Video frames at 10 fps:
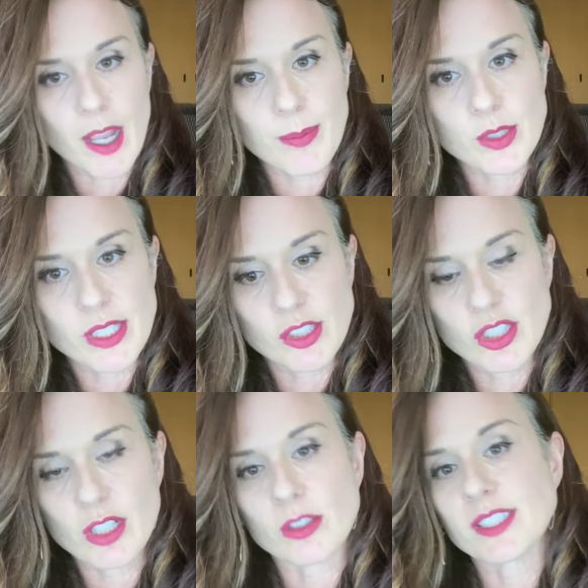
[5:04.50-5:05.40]

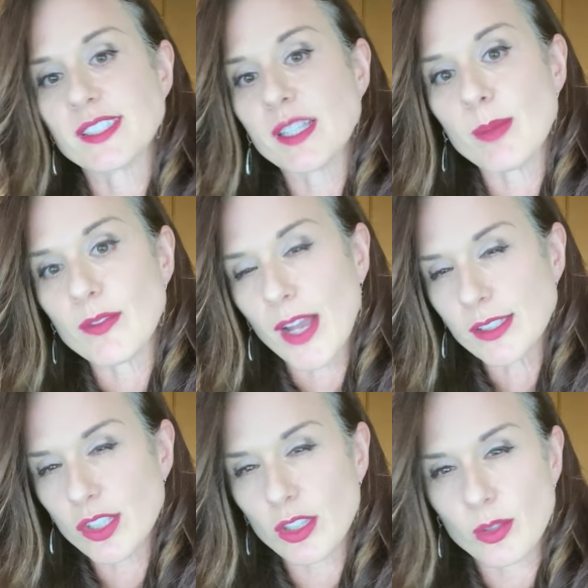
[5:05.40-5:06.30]
hypertension or systemic
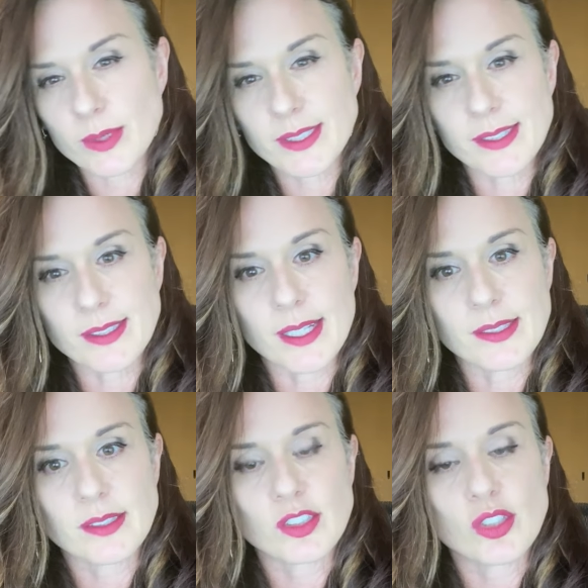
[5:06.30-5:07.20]
vascular
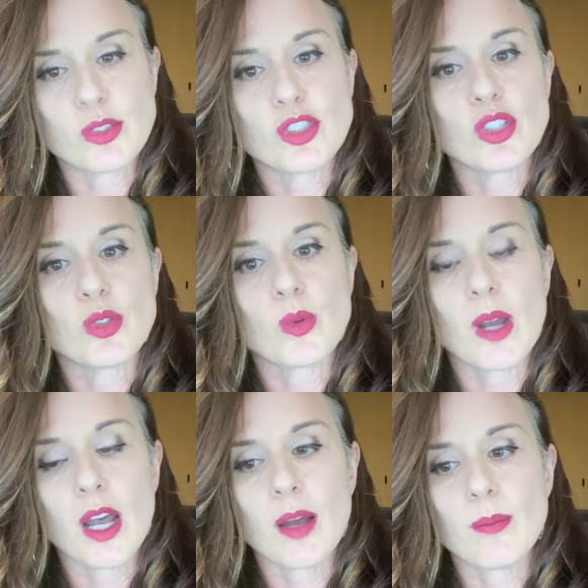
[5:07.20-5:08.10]
resistance due to,
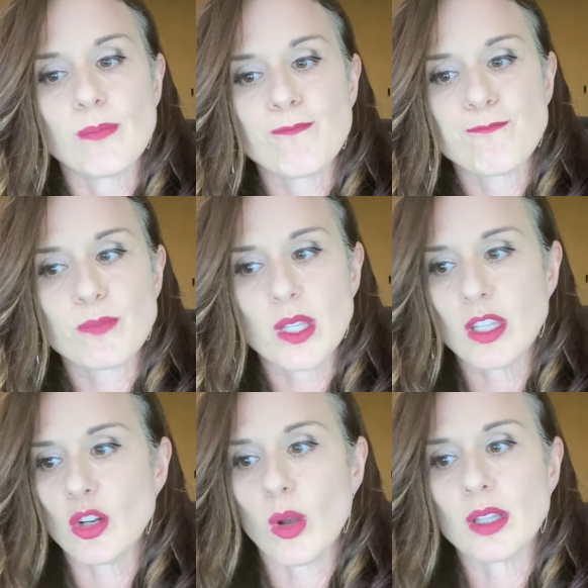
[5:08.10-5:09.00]

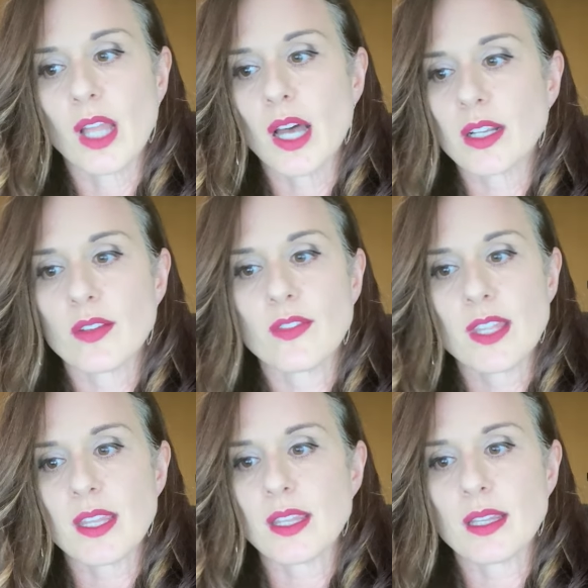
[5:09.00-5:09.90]
you know, a lot of
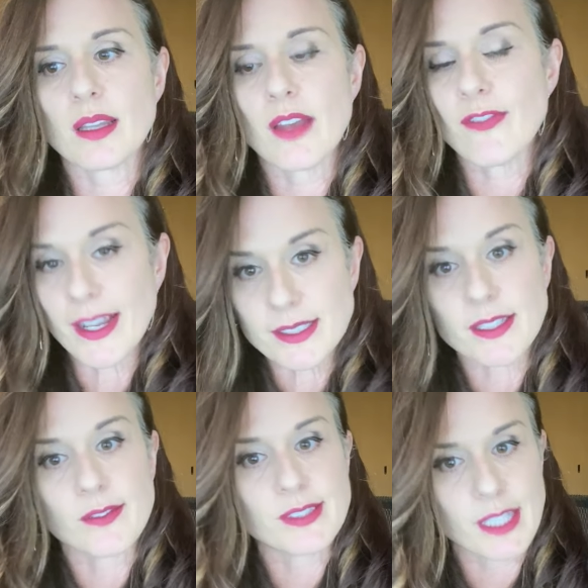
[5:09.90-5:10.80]
the effects
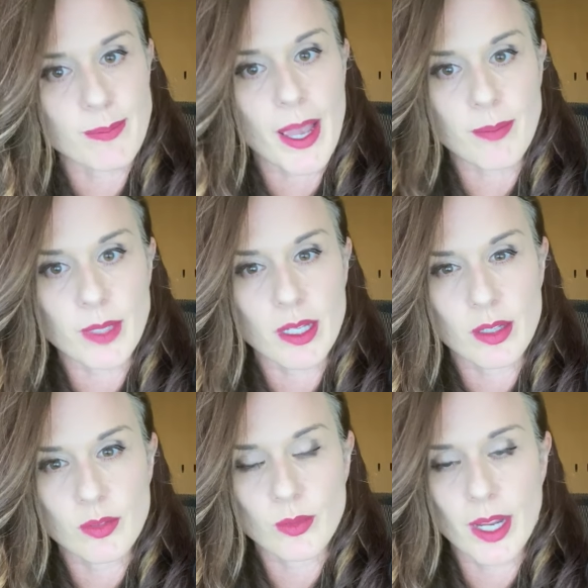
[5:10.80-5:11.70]
of sleep apnea,
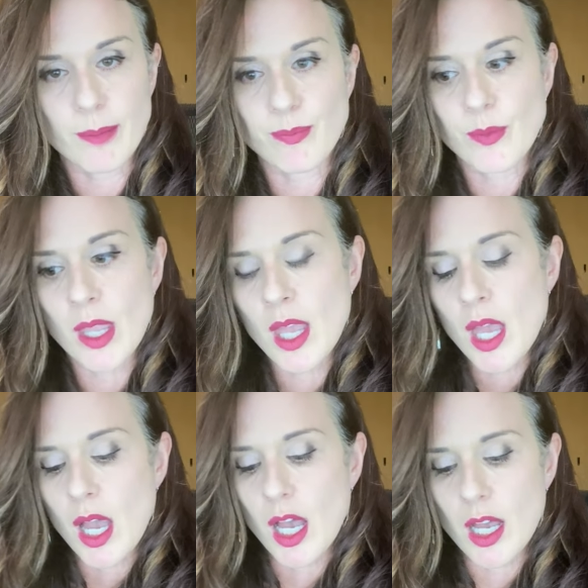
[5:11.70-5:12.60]
right?
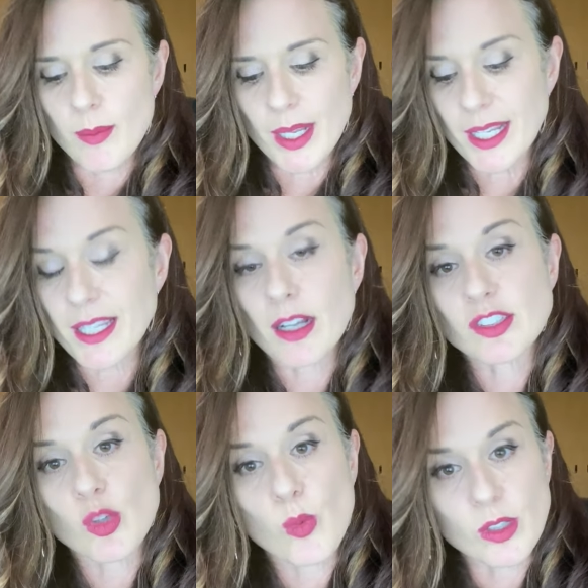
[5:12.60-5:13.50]
And it can
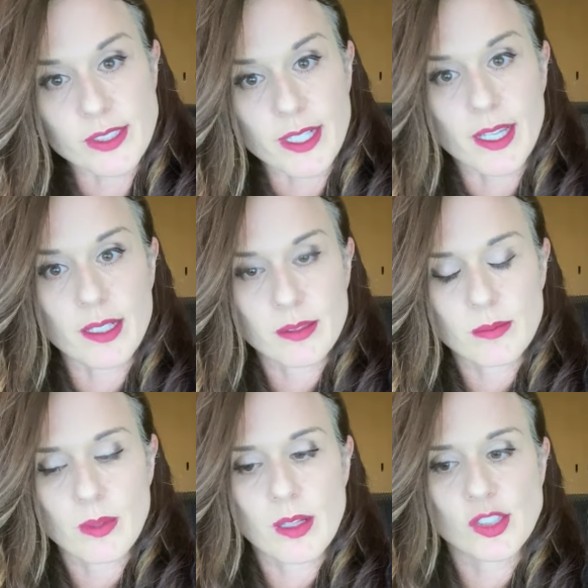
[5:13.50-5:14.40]
also worsen it.
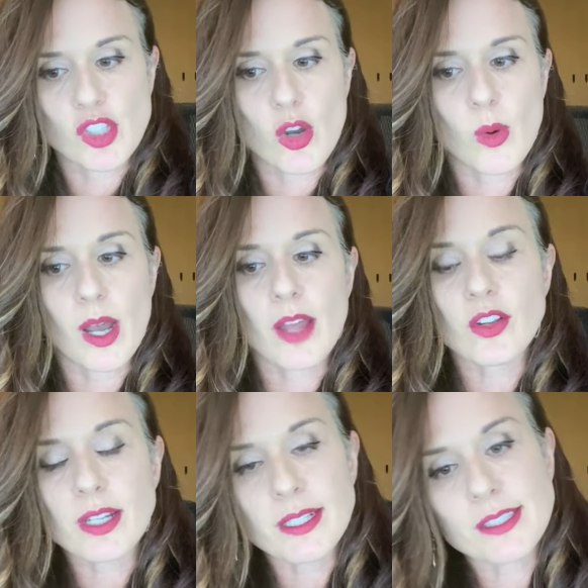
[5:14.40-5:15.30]
So
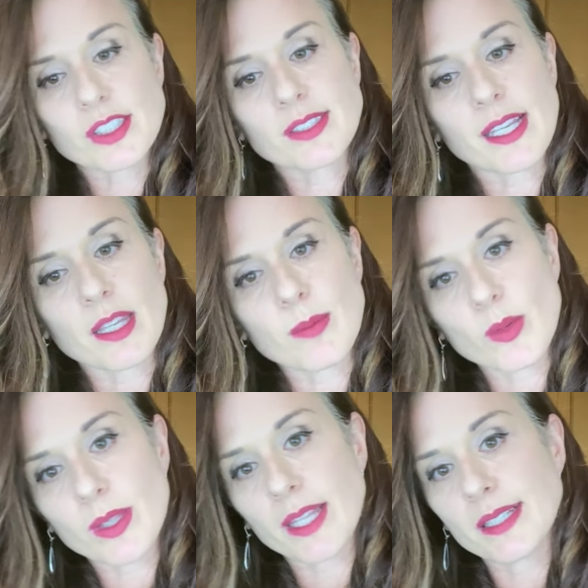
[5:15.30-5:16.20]
other conditions that can be
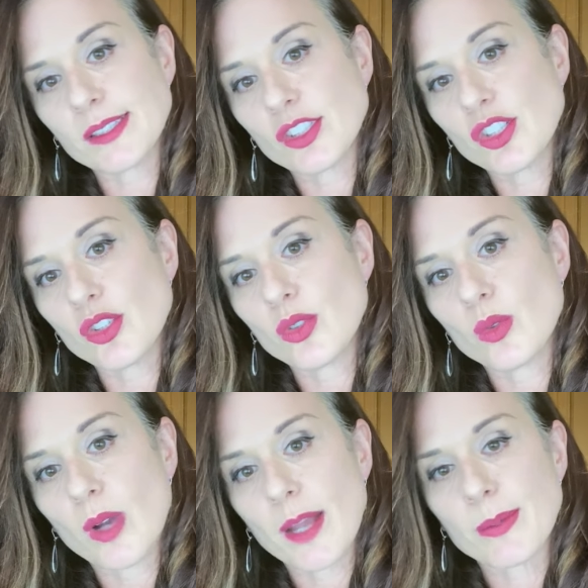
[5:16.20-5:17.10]
related
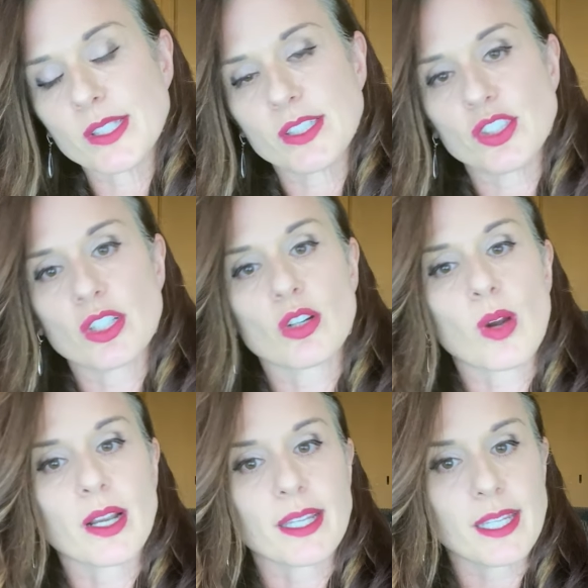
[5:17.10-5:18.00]
to hypertension or
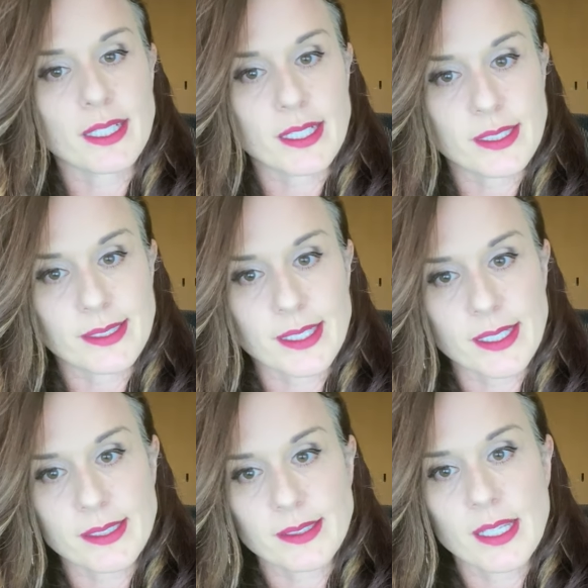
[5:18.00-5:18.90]
chronic kidney
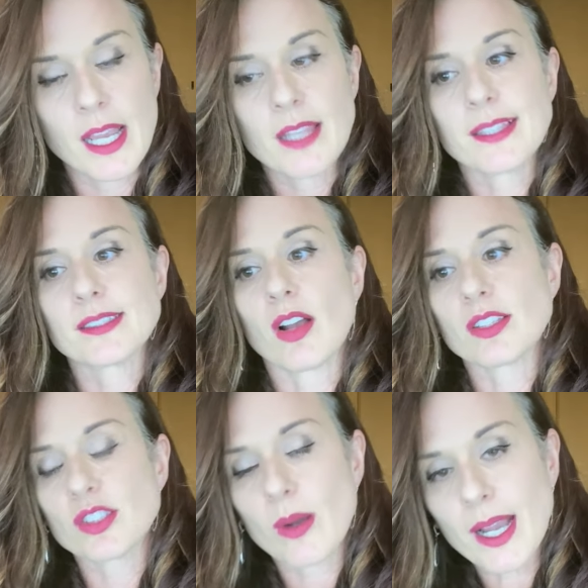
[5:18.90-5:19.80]
disease, this
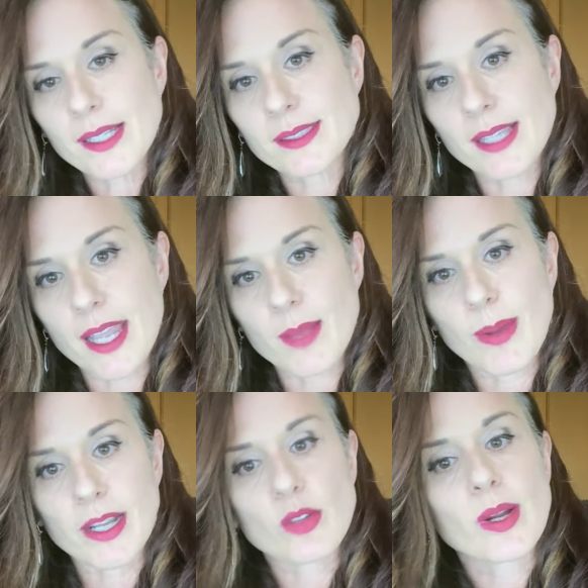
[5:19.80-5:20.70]
also has a
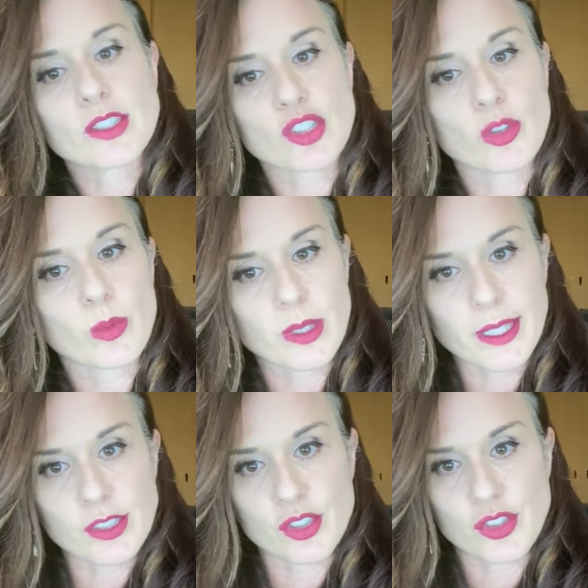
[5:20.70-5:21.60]
bidirectional
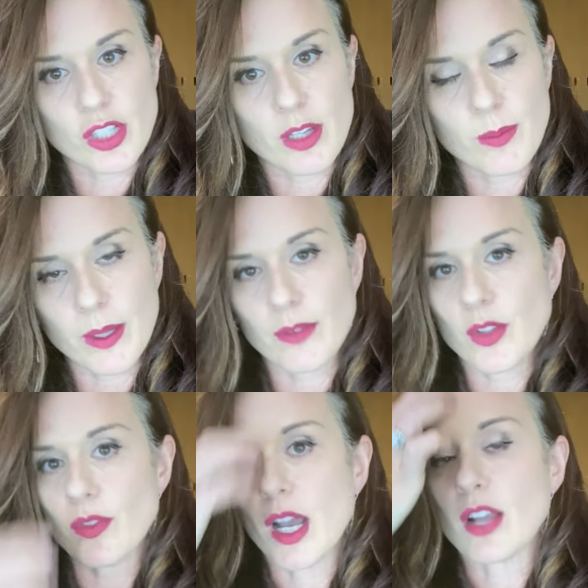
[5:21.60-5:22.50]
relationship. If
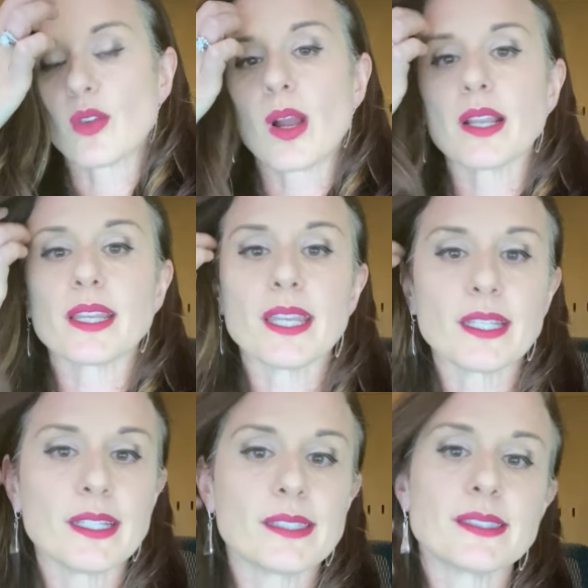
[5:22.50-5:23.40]
you've got chronic
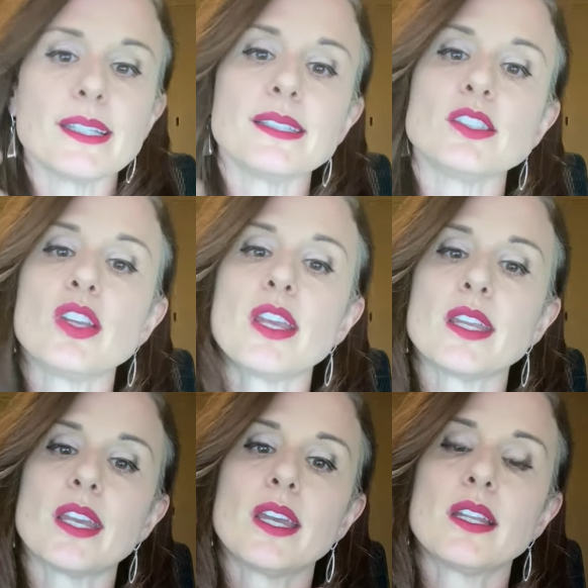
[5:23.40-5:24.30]
kidney disease, it
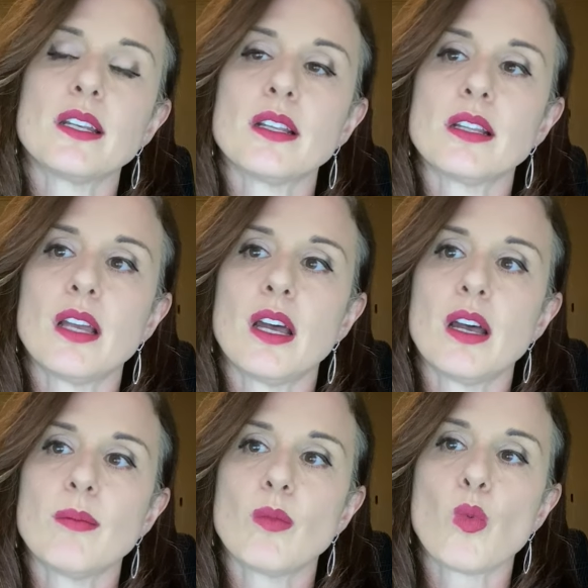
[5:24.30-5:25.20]
can
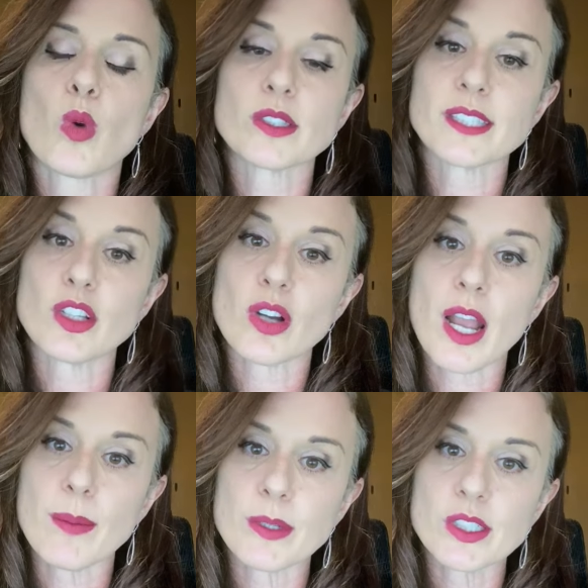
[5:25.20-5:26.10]
worsen your
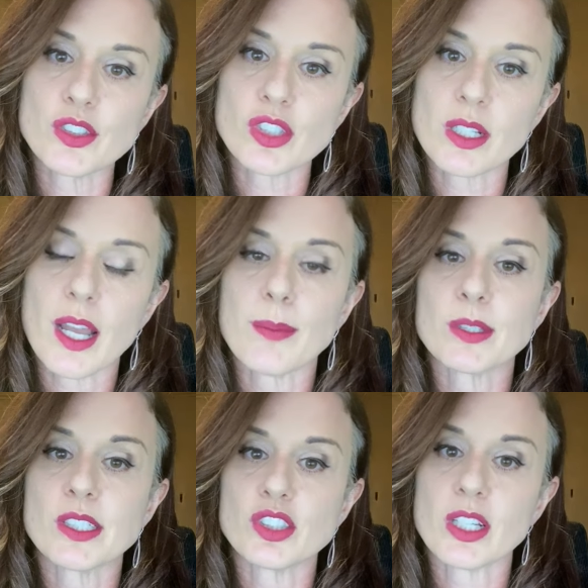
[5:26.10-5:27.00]
hypertension.
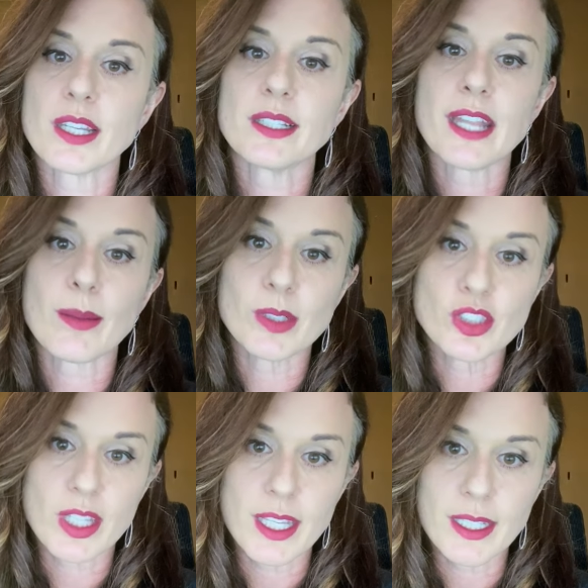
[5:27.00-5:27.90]
Hypertension can damage
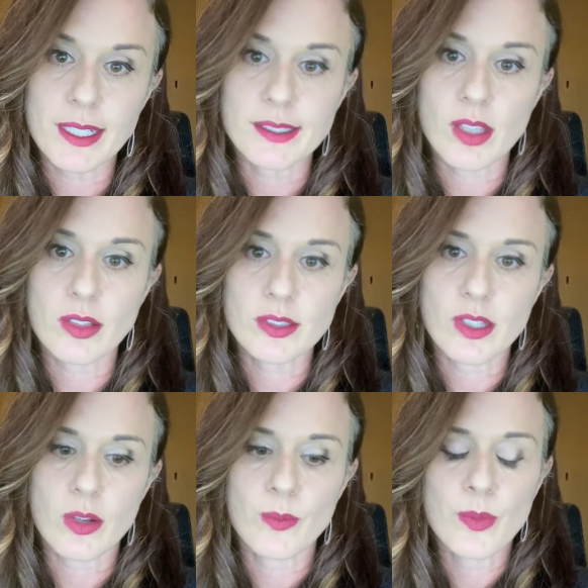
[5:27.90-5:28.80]
the kidneys
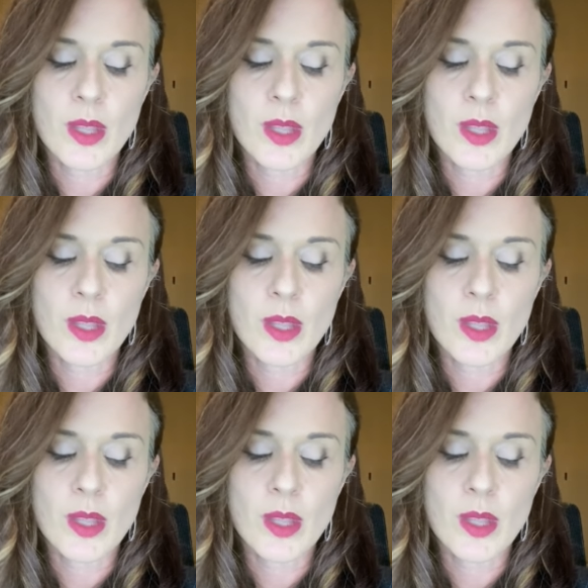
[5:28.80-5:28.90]
also.